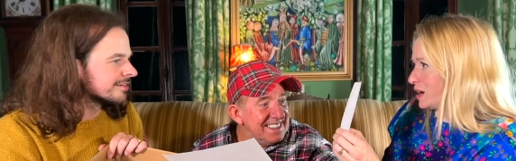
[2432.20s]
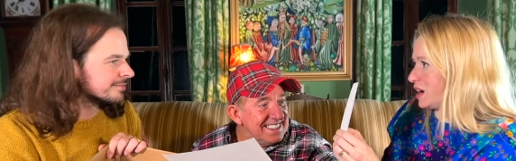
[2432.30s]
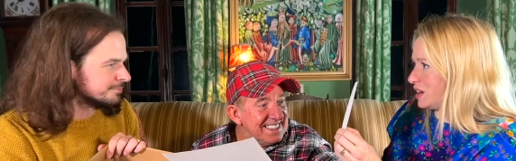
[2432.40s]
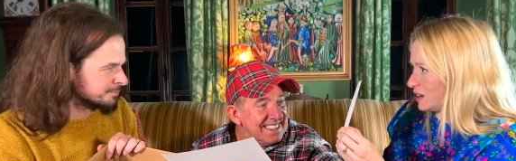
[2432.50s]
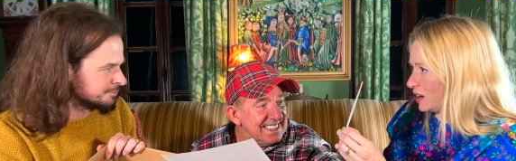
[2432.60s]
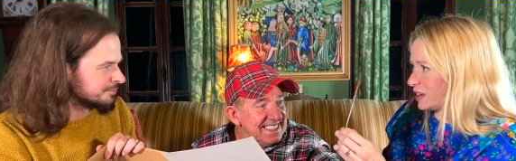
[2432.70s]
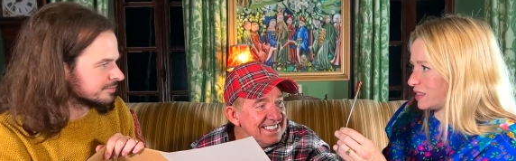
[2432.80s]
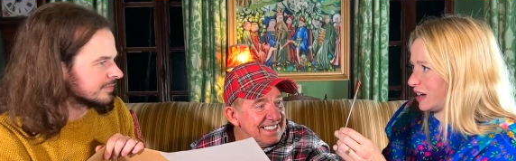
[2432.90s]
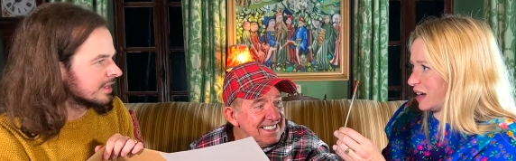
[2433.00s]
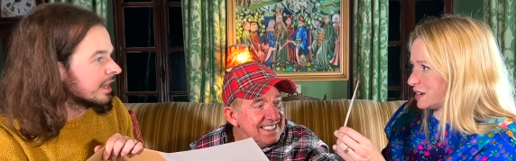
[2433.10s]
Speaker 1: I like mm.
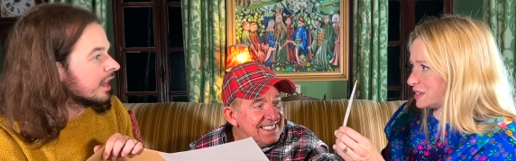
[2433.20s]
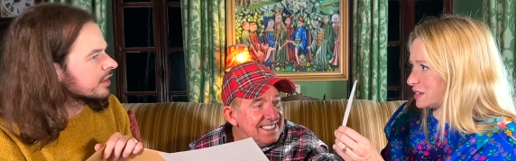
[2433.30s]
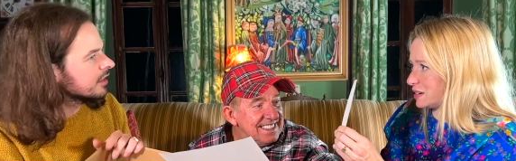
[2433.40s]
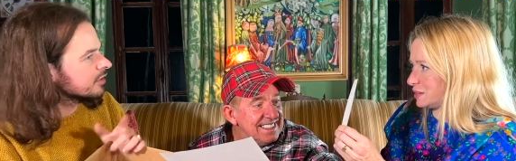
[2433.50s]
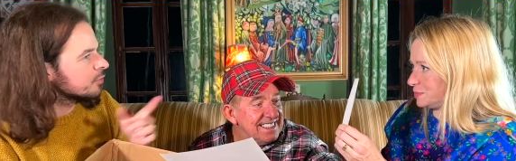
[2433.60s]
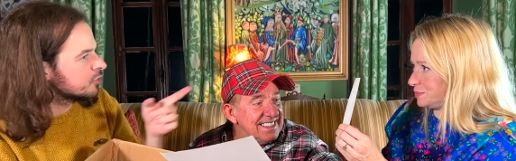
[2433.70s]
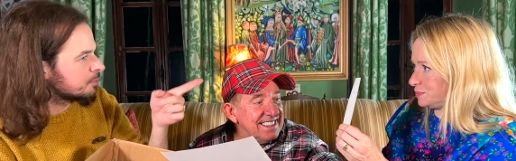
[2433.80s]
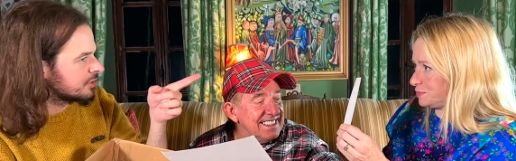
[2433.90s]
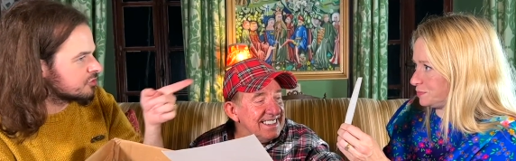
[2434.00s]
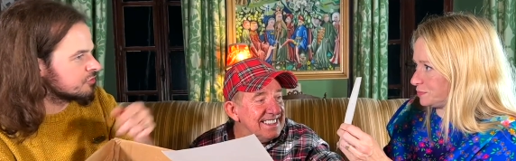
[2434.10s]
that.
Speaker 2: That's
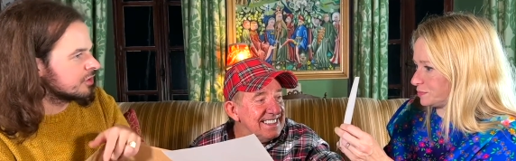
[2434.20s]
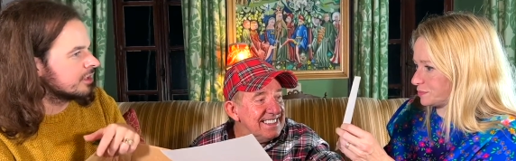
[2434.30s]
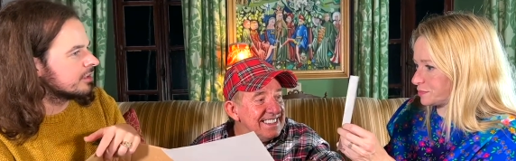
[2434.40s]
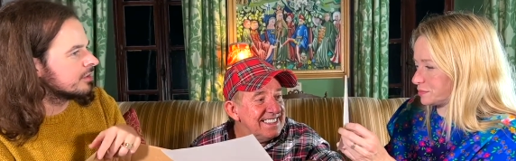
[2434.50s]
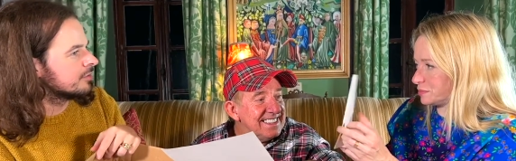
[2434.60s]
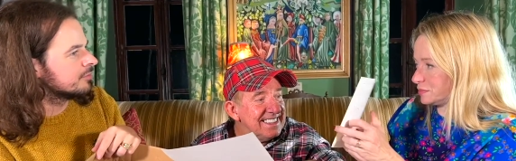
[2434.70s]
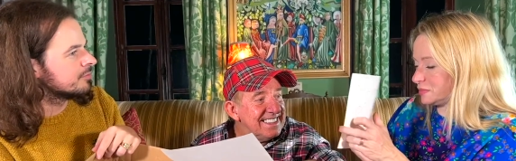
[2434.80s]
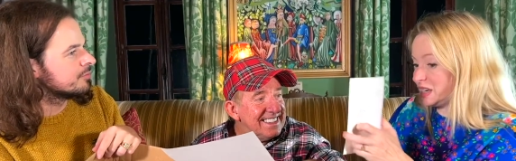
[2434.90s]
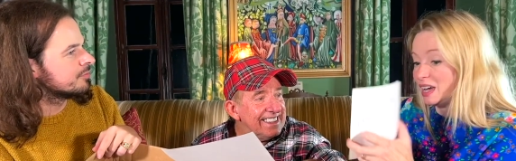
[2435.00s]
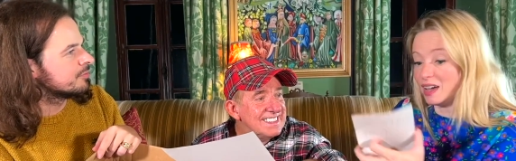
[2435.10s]
almost pigeon red.
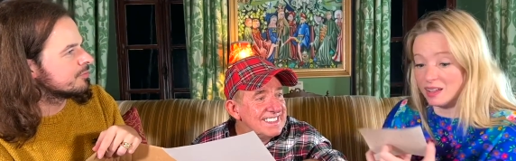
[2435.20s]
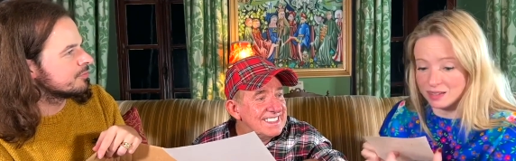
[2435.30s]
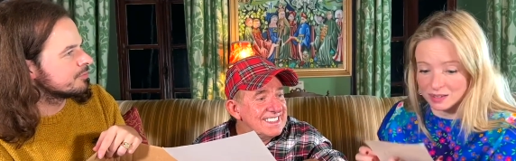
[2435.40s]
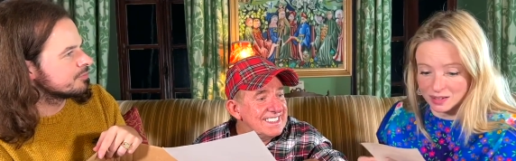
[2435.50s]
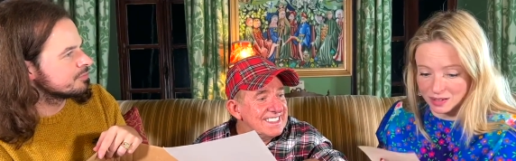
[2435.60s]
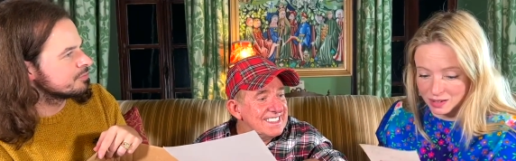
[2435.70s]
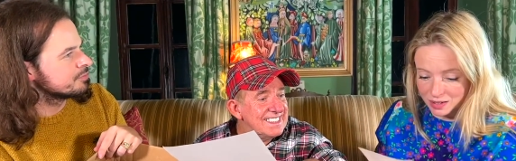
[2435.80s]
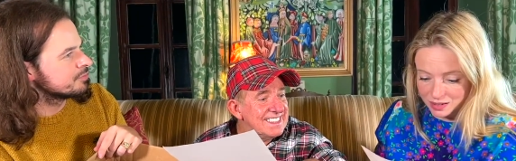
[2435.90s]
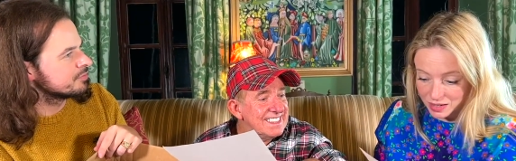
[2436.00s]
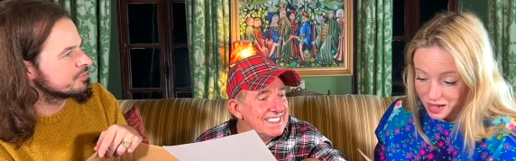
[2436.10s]
Speaker 1: Yeah.
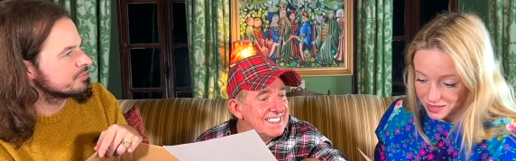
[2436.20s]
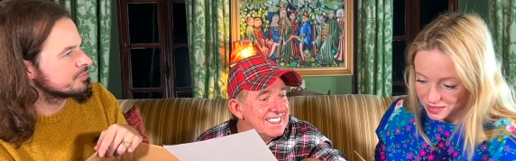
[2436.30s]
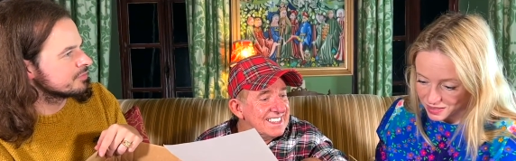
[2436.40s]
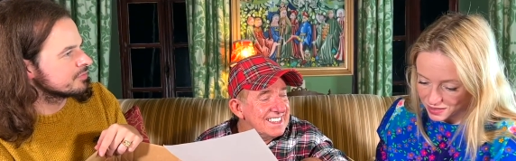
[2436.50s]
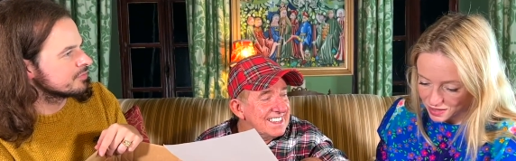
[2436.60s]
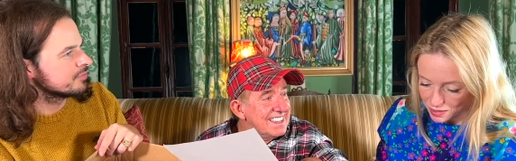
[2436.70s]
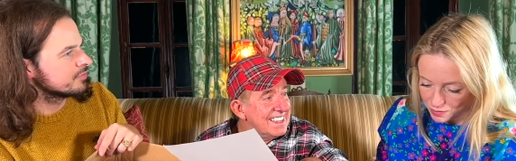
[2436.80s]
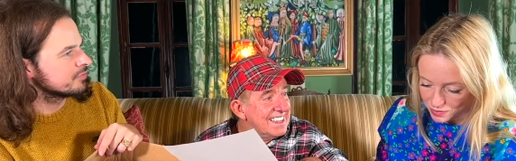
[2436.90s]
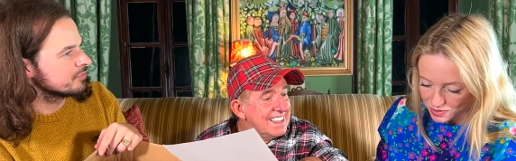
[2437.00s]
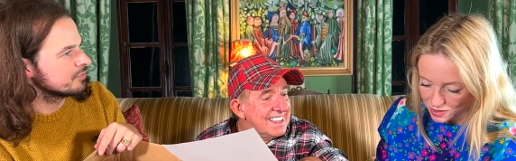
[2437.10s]
Yes, it's the
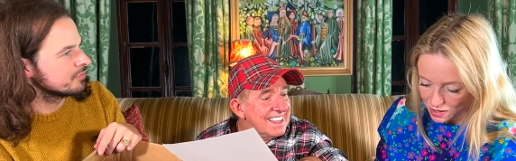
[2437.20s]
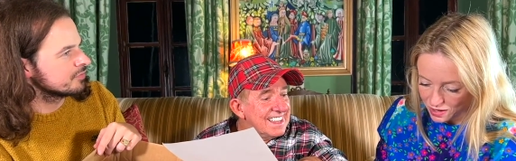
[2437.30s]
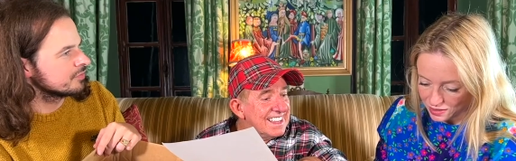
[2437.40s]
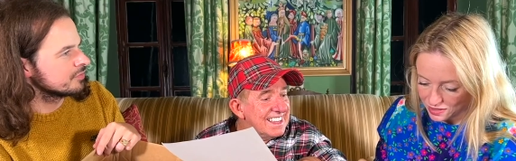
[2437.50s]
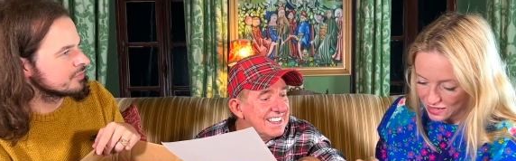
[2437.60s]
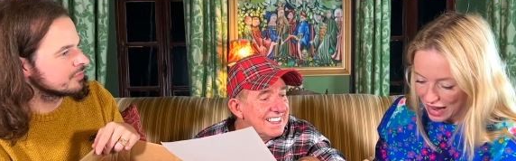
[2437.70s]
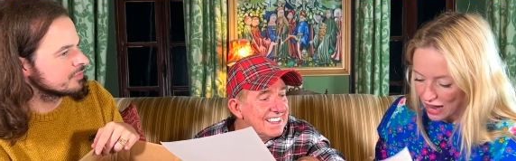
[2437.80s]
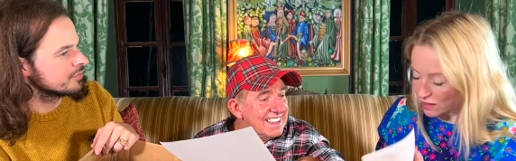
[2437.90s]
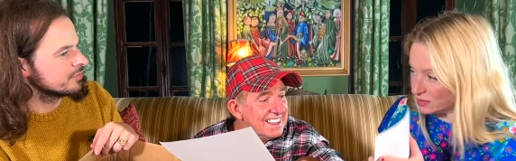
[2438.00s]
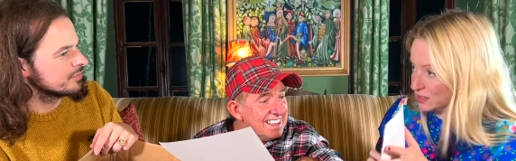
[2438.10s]
same. same. And there's an
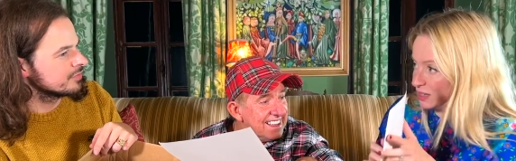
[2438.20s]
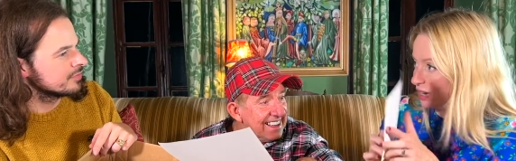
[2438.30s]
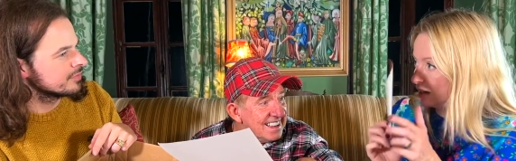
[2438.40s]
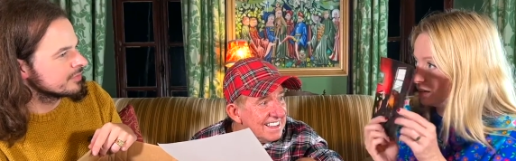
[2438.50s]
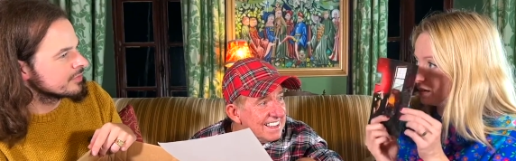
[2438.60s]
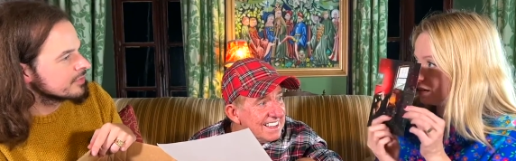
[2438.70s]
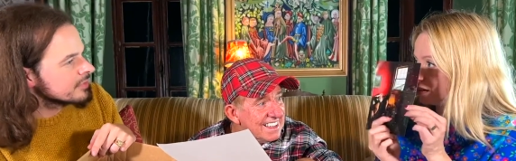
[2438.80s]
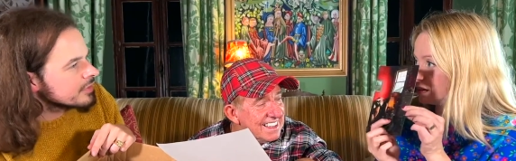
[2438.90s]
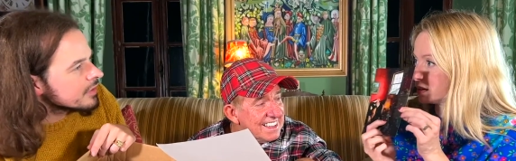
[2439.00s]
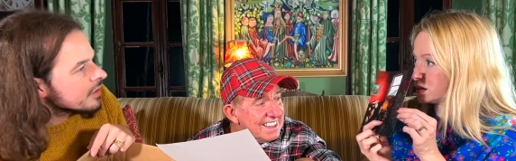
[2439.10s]
owl. Do you see the owl?
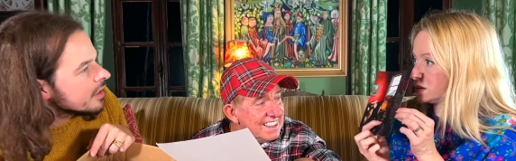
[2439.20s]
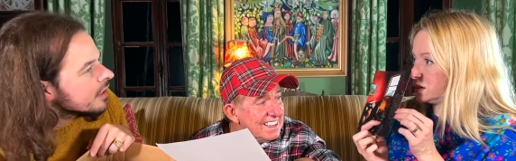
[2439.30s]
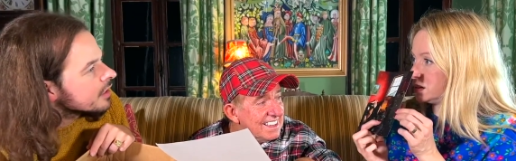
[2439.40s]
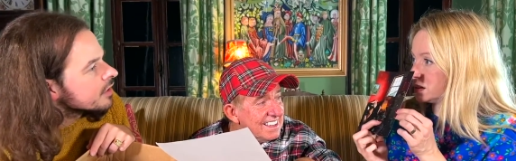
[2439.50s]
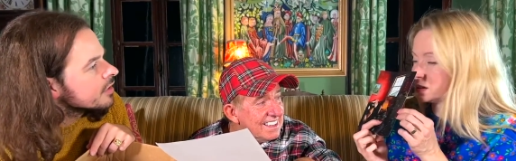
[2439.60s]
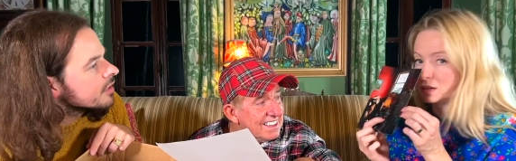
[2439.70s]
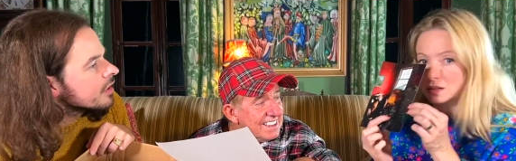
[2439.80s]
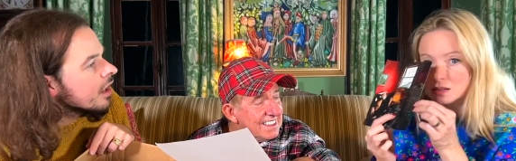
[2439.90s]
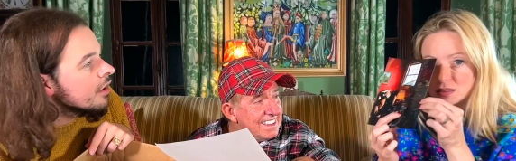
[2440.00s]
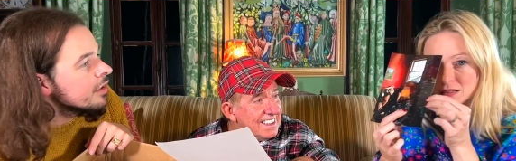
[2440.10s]
I couldn't.
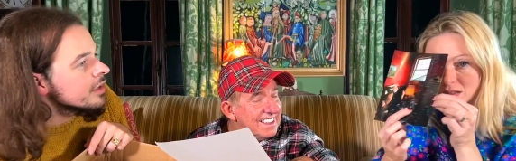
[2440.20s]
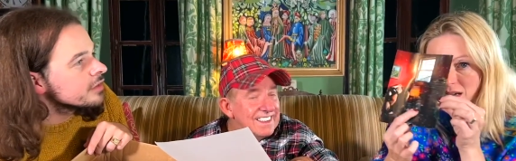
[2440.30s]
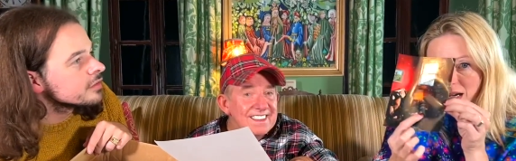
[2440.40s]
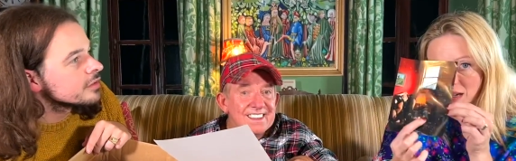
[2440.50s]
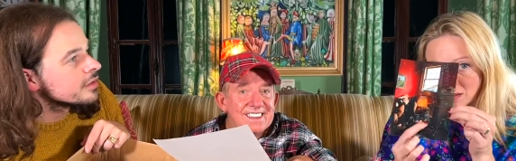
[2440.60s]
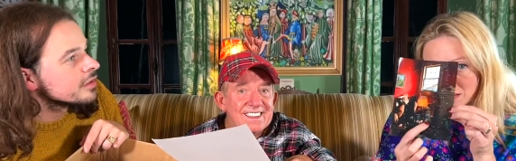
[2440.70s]
Oh, there's yes. an owl